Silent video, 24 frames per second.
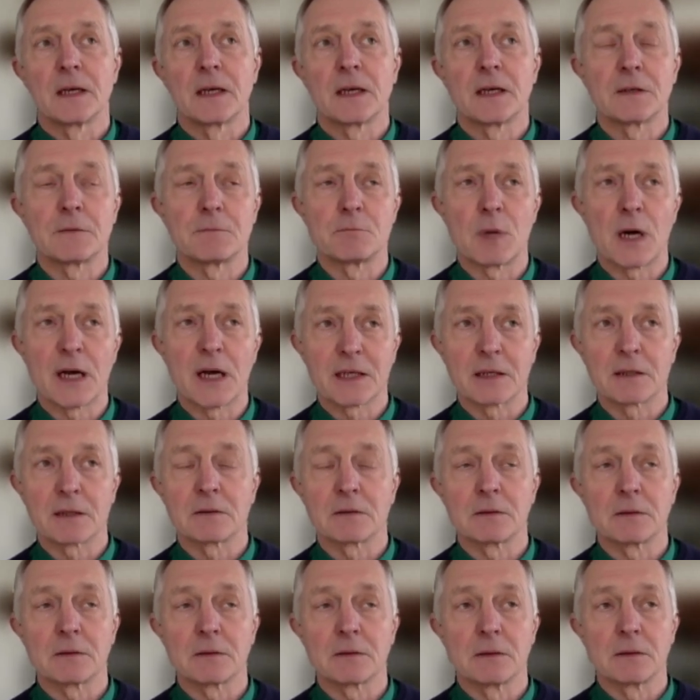I
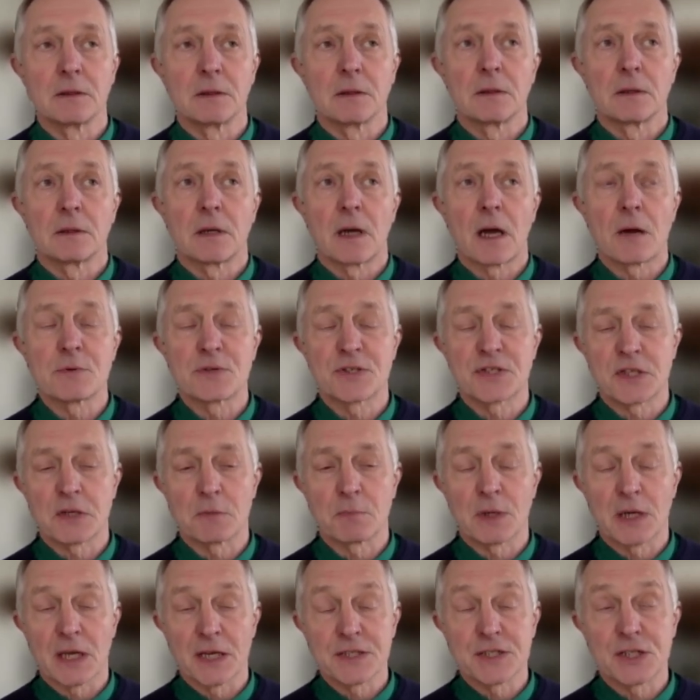was
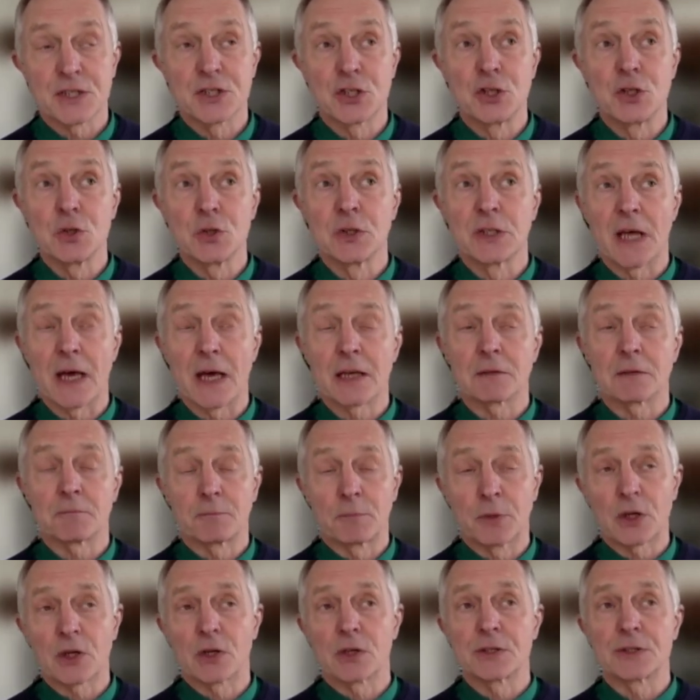stimulated to do that
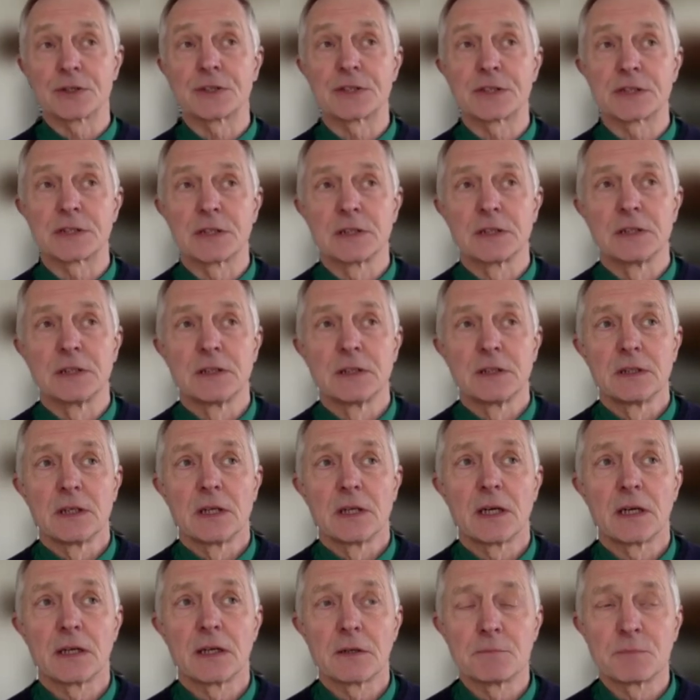because.
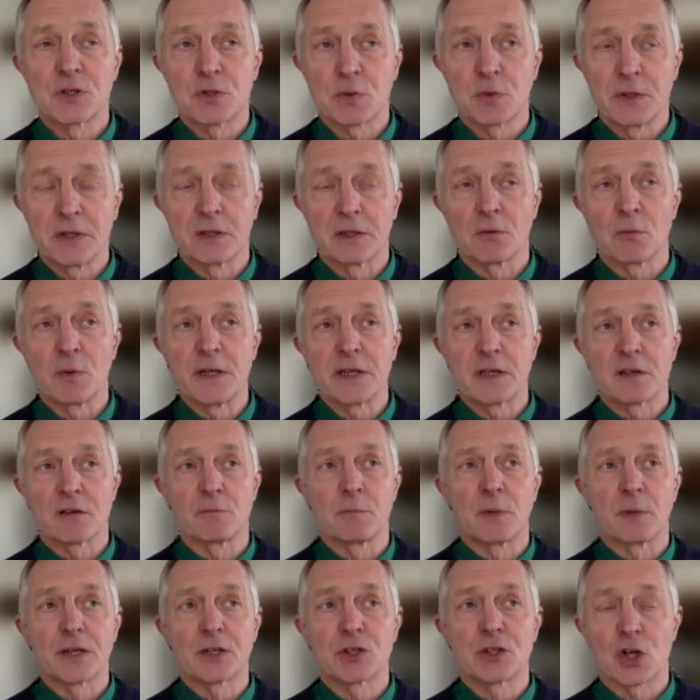Between the week of
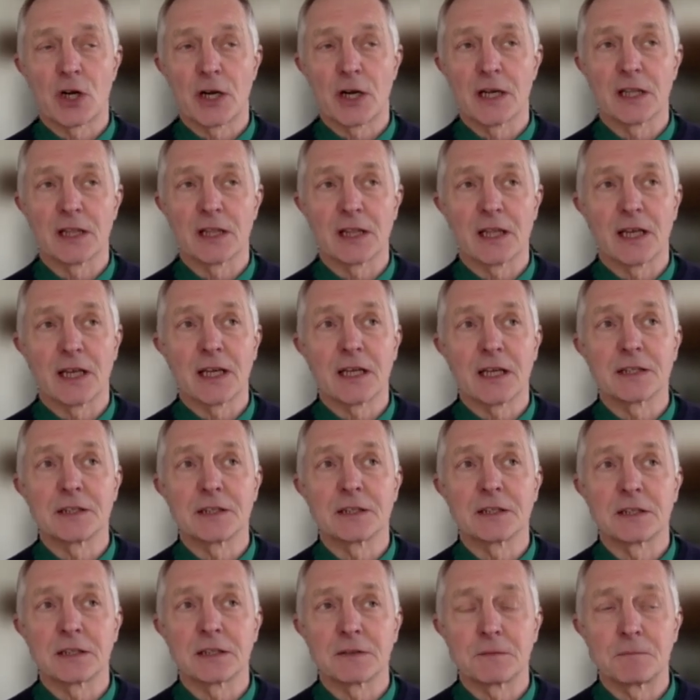my trial
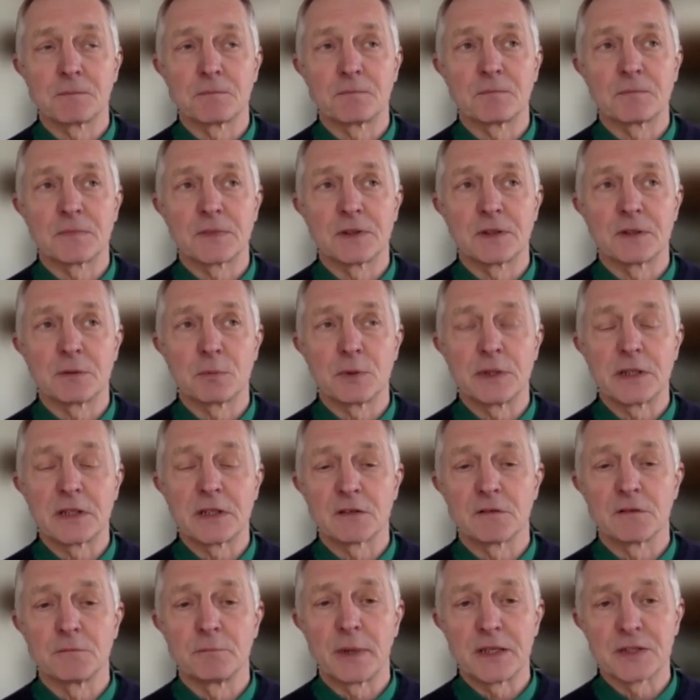and the
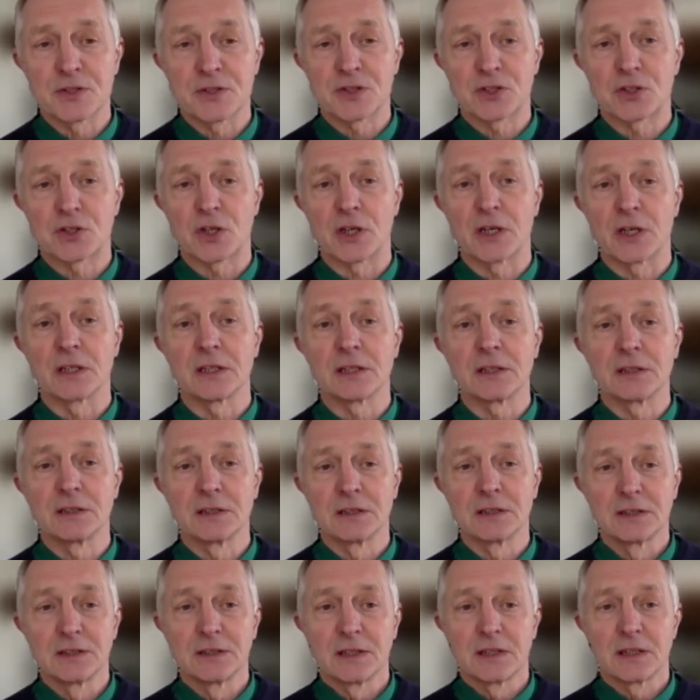week of Ben's trial,
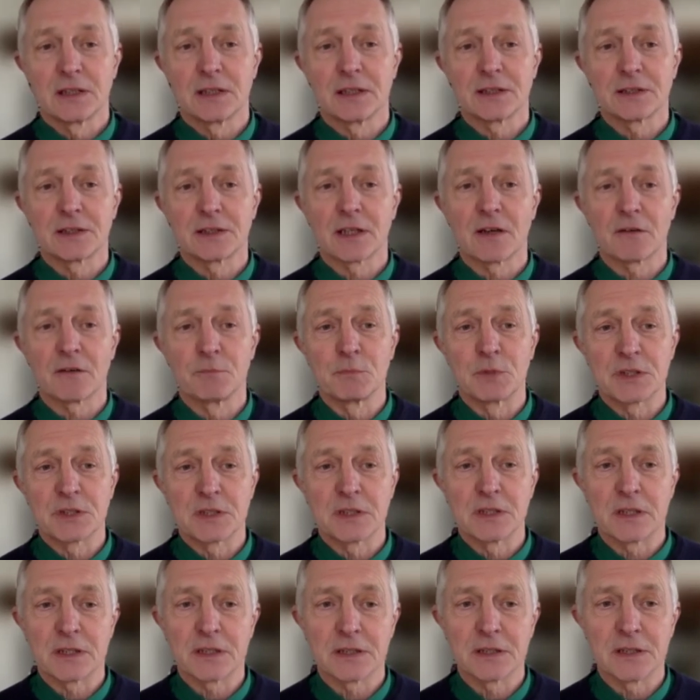the
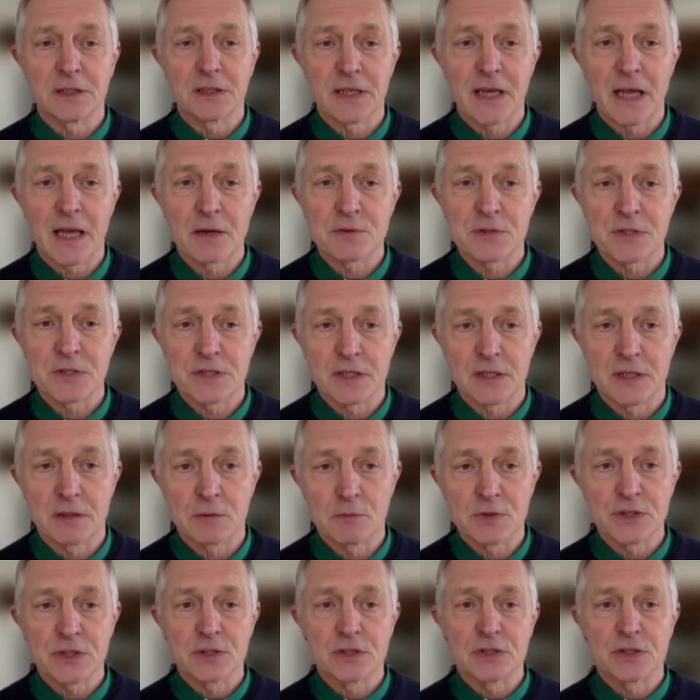government had announced that it
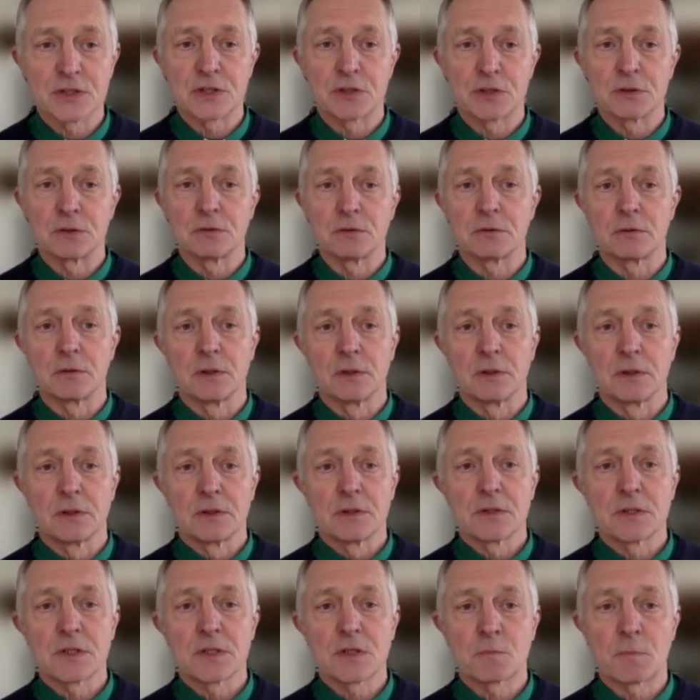was going to
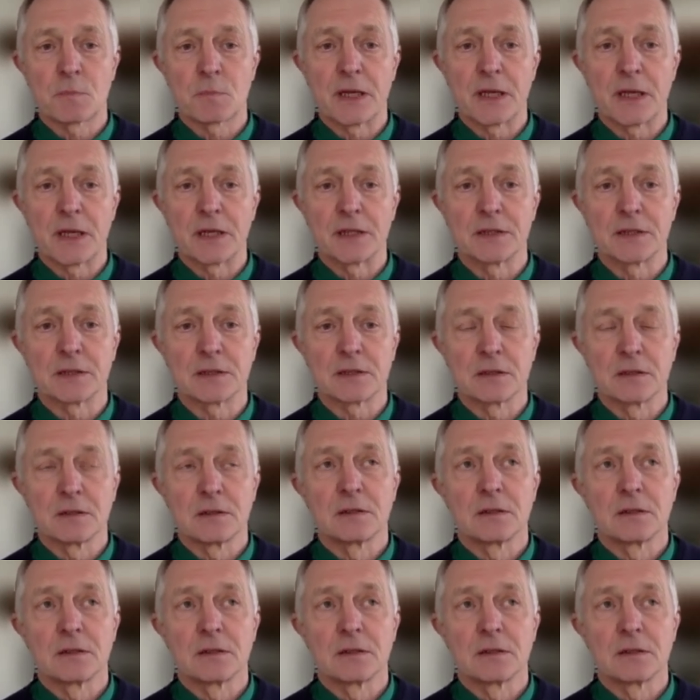spend